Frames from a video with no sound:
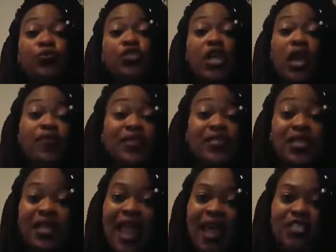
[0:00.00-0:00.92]
share
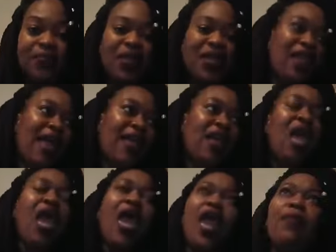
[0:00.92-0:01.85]
this announcement like
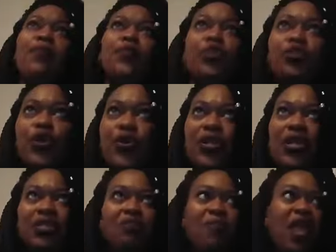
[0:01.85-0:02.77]
April the
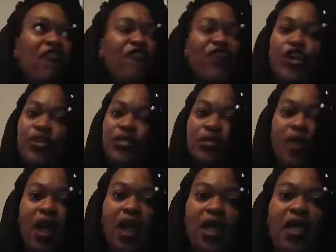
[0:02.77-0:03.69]
30th, May 1st,
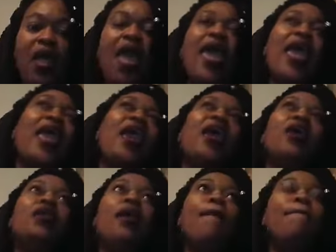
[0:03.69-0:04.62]
right?
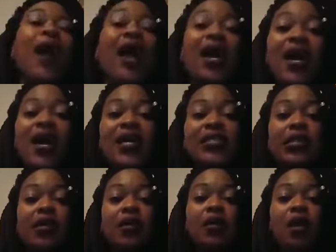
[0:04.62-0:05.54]
And my
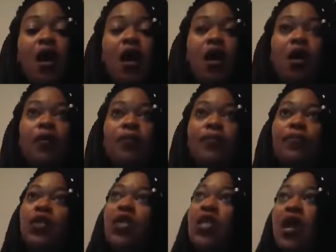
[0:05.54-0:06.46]
cousin,
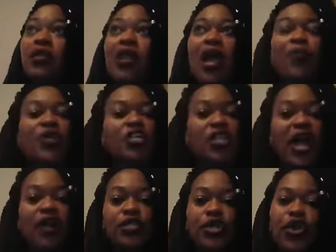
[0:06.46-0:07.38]
Yolanda, I reached
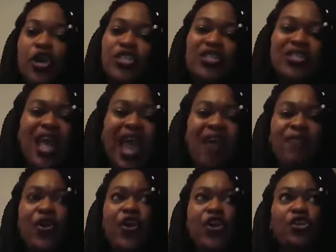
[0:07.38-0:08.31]
out to her just
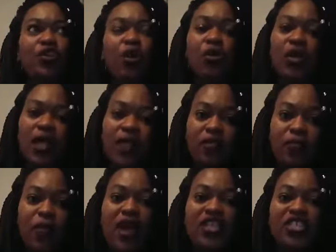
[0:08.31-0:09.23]
having her, you know, look at
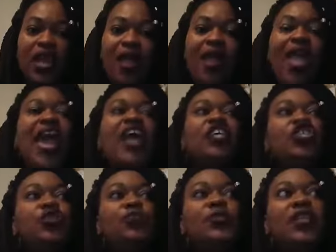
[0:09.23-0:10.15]
the project. And
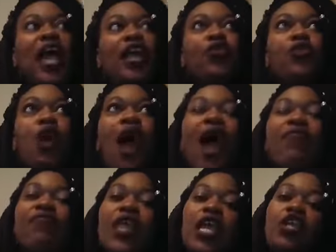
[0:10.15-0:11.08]
she was like, you know,
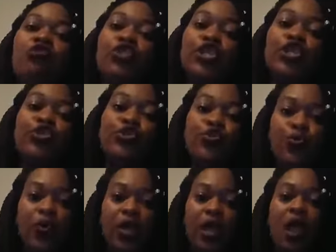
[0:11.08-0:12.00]
I think you should
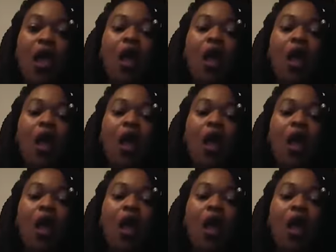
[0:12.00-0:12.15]
do it